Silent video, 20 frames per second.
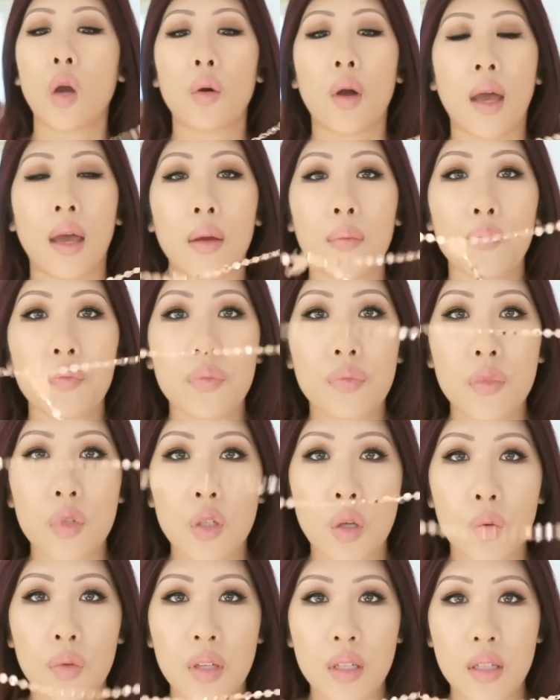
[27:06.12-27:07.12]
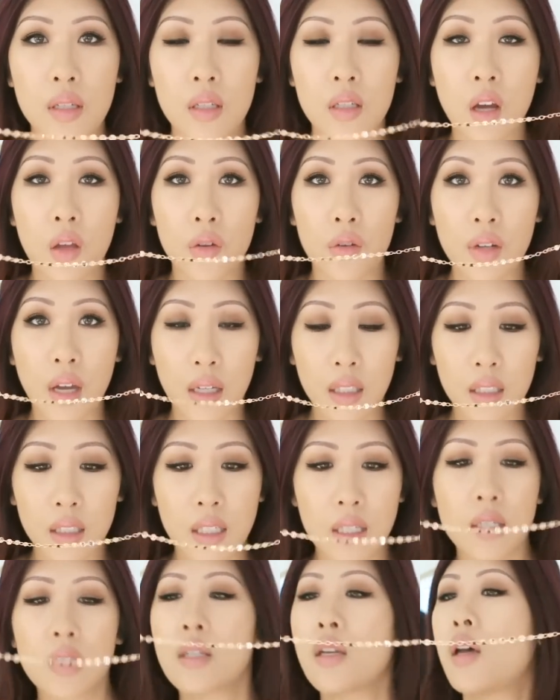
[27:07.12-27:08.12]
Okay, so this is another
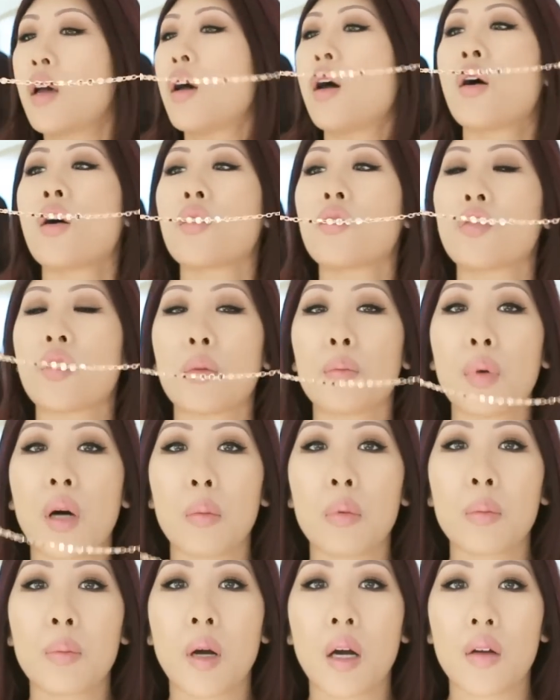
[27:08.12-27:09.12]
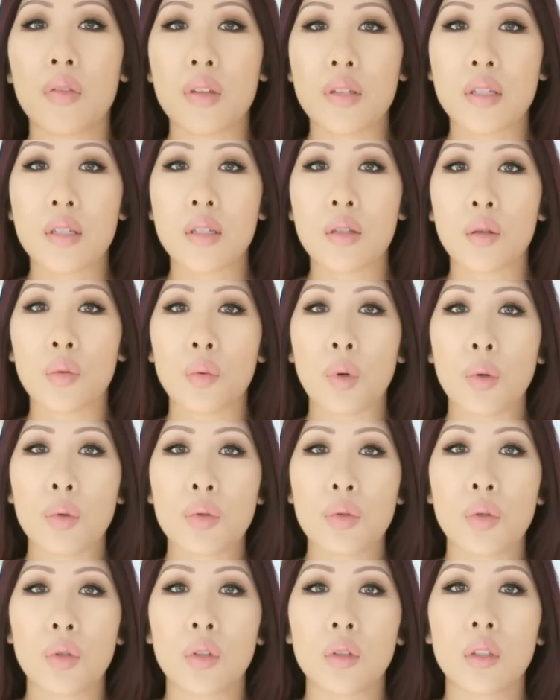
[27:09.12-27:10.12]
necklace from BaubleBar, and this is in the
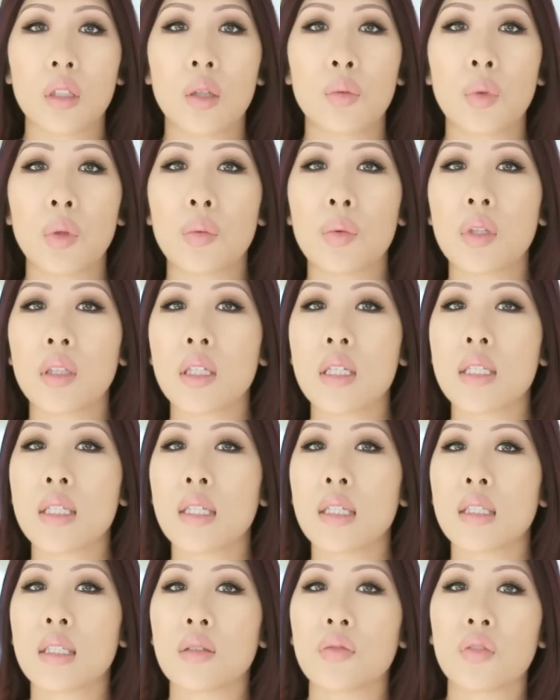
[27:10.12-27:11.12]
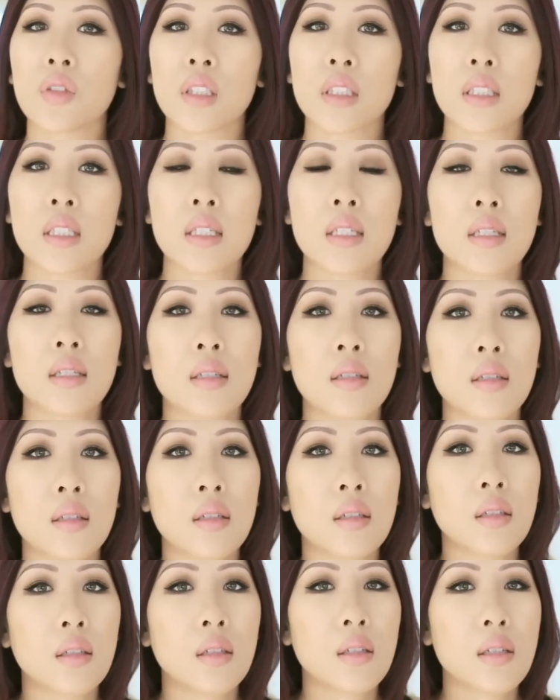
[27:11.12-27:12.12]
rose gold. Can we really see a difference?
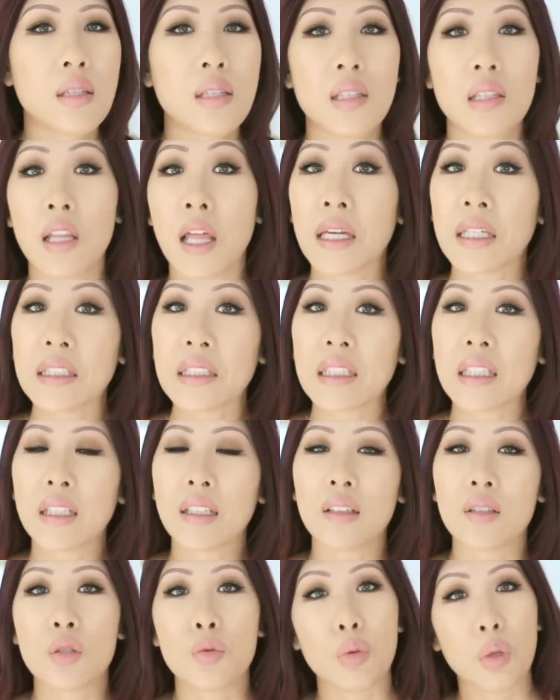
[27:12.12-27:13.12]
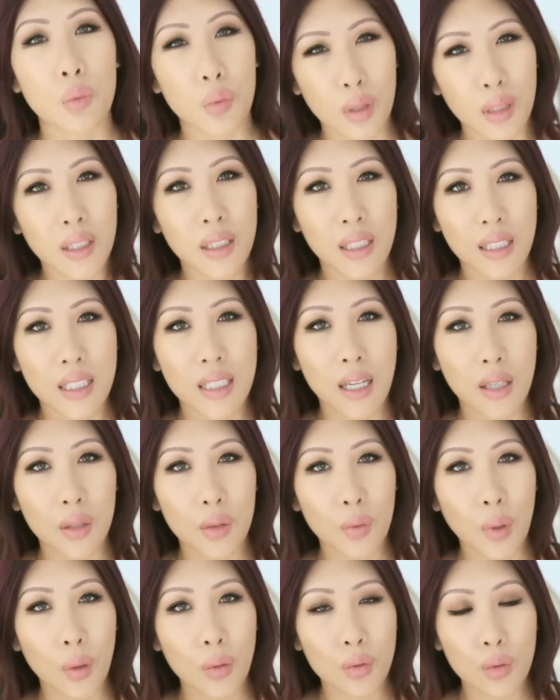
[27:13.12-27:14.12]
Slightly. Do we really need to get
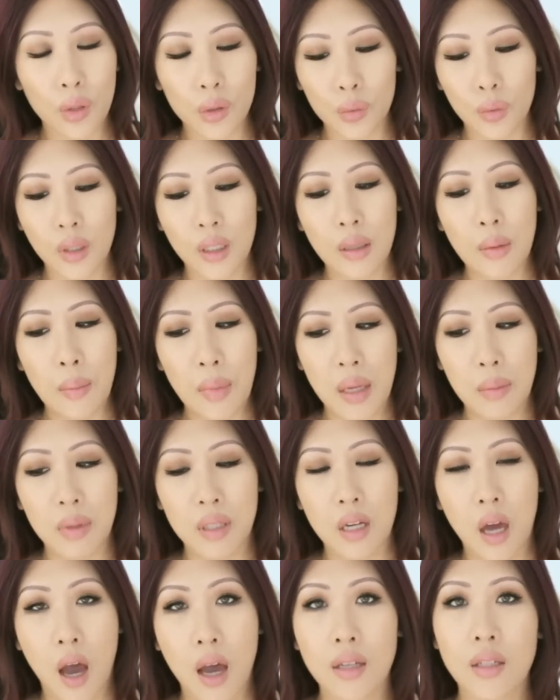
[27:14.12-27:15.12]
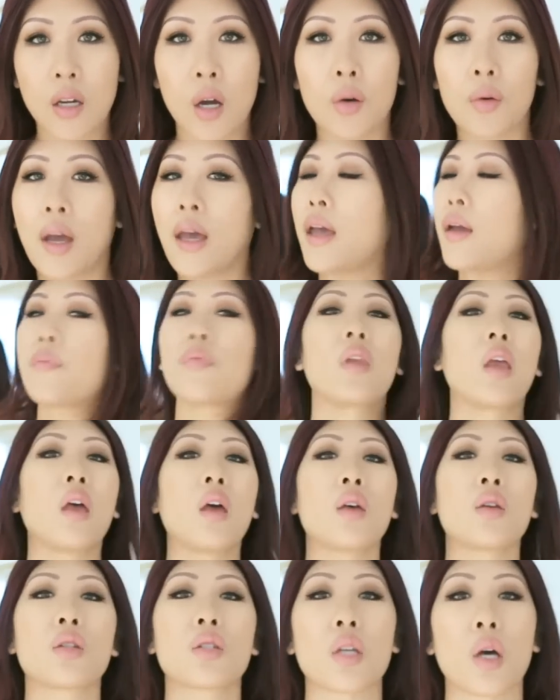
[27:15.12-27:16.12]
the rose gold one? Maybe not. Okay,
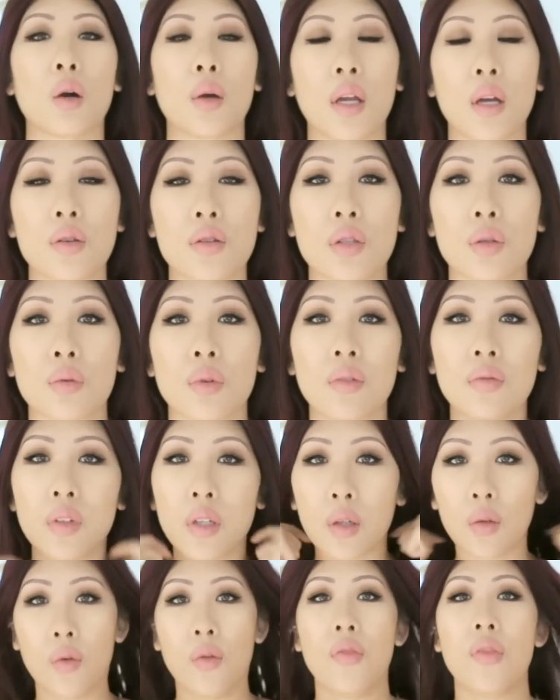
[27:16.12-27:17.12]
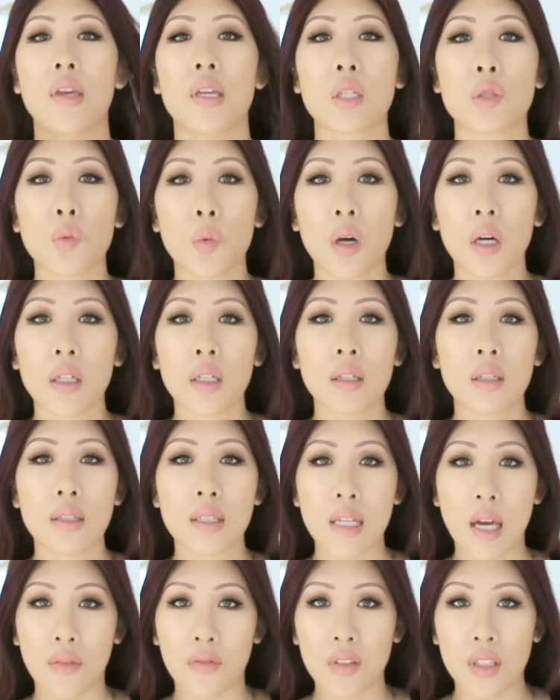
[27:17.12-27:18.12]
so here's the review. This one,
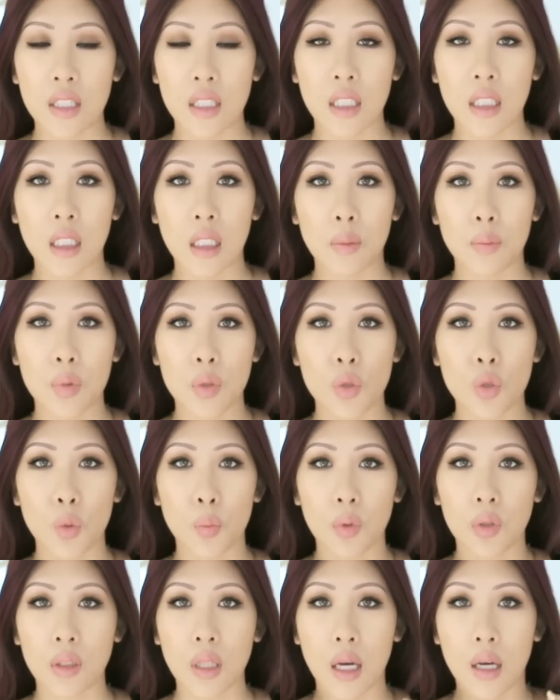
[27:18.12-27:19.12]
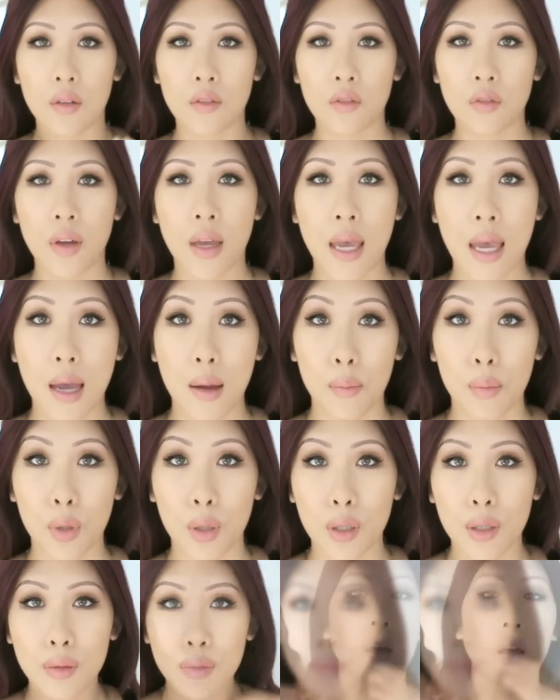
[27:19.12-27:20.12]
definite keep, super love,
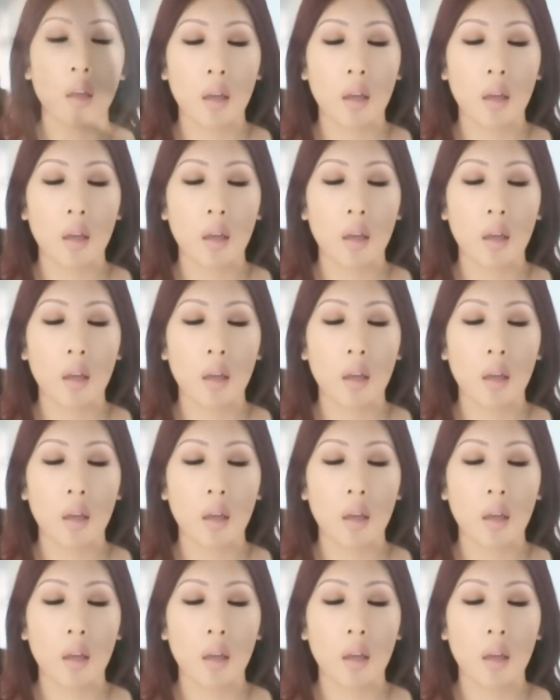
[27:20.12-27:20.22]
amber.